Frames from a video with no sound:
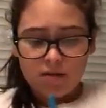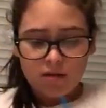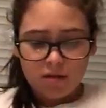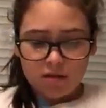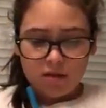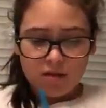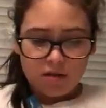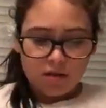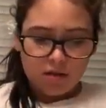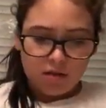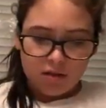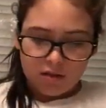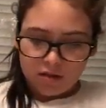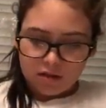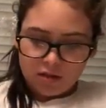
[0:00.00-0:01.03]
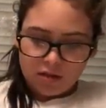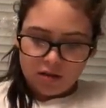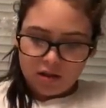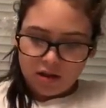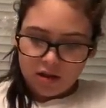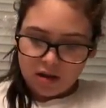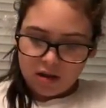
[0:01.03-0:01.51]

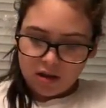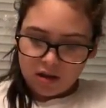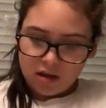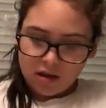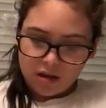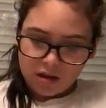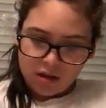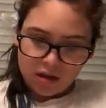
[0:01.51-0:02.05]
(no one is talking)